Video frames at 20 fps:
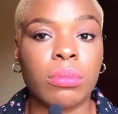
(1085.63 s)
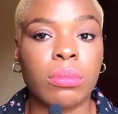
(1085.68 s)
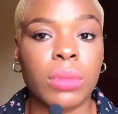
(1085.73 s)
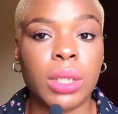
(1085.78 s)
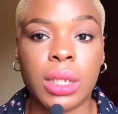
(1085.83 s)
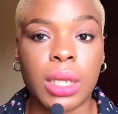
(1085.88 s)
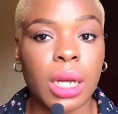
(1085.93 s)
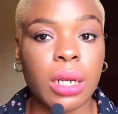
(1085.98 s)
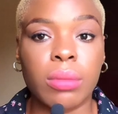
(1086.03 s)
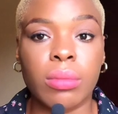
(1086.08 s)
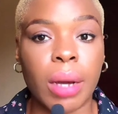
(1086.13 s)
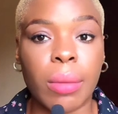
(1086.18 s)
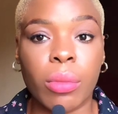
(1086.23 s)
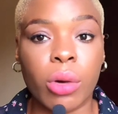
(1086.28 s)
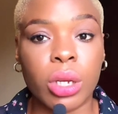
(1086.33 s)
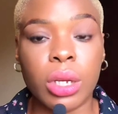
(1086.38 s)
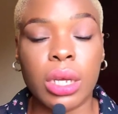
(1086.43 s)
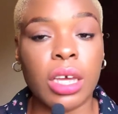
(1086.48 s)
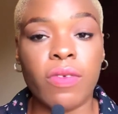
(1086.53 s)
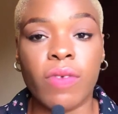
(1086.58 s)
send my
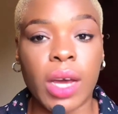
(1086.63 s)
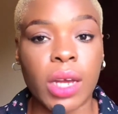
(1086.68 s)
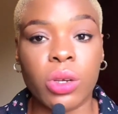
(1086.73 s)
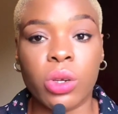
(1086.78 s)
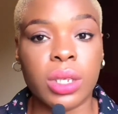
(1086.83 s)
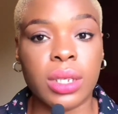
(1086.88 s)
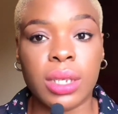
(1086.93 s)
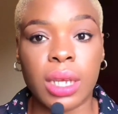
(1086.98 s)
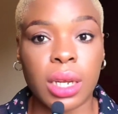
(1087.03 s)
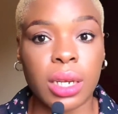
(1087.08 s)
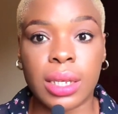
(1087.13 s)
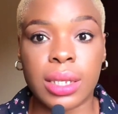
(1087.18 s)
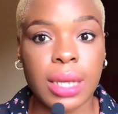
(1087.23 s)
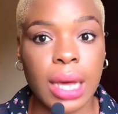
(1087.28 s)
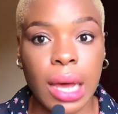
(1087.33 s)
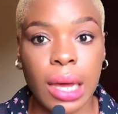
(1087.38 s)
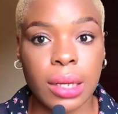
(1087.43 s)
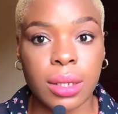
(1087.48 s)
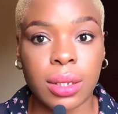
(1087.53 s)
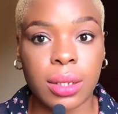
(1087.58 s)
money if I did not send the
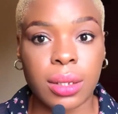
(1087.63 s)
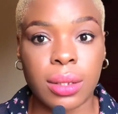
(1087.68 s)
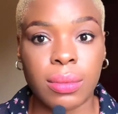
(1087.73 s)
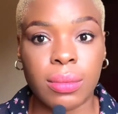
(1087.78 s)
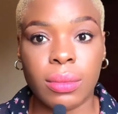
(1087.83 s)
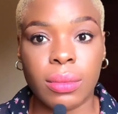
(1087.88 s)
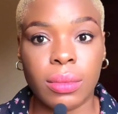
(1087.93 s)
tax.